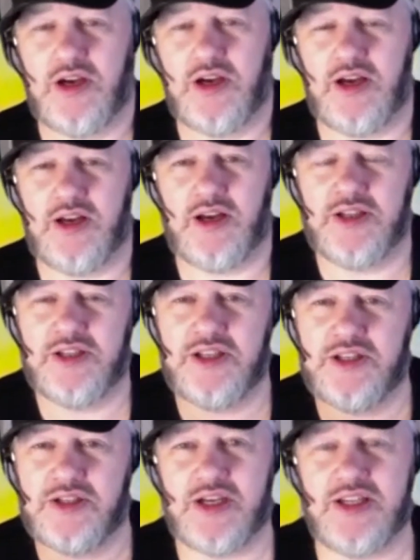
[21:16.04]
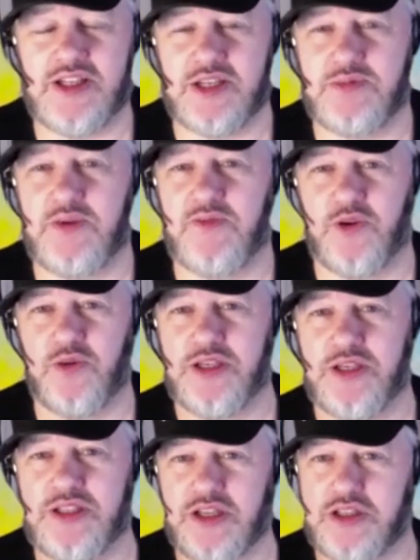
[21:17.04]
And I did say this before we
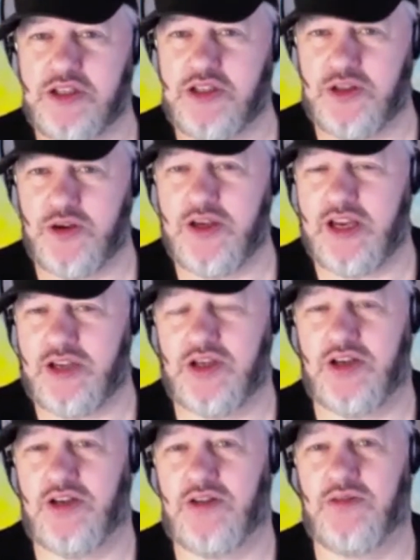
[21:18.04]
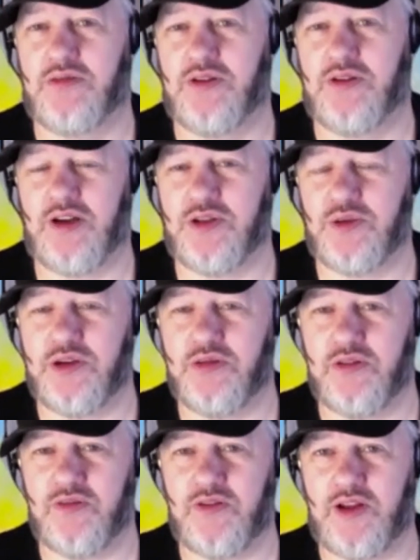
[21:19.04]
started doing Agile
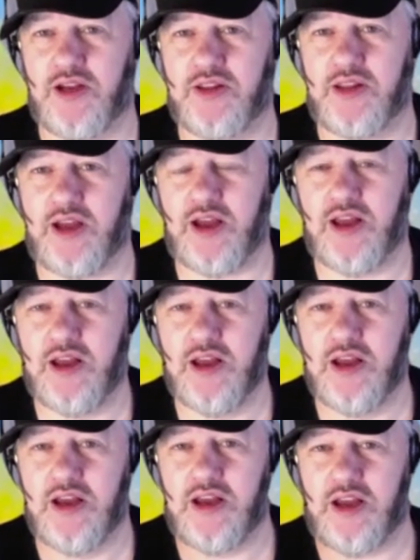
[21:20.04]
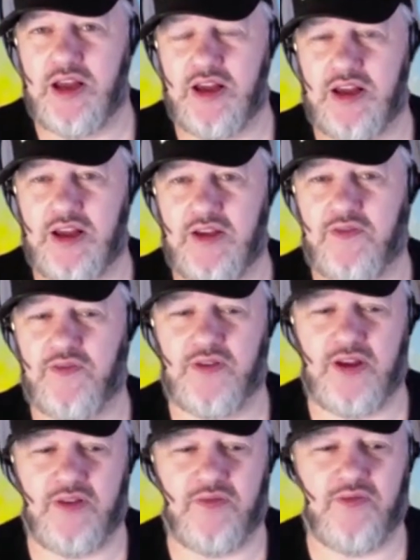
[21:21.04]
20 Reflect, that
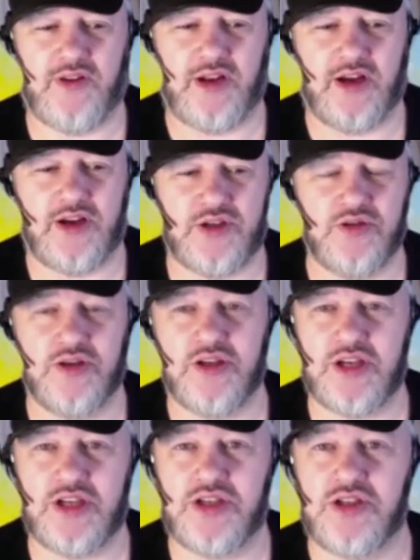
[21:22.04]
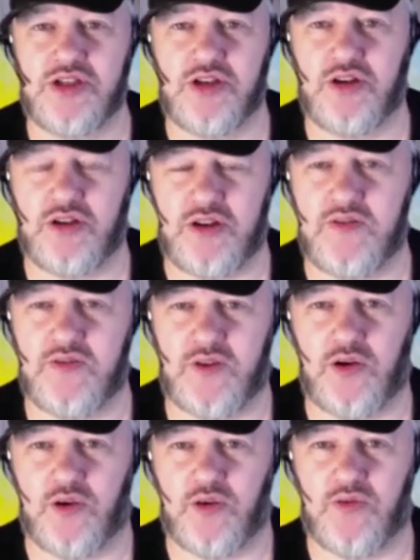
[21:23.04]
if large organizations are not
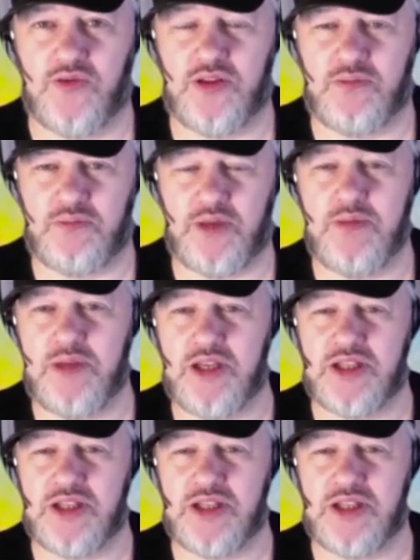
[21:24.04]
involved, they better be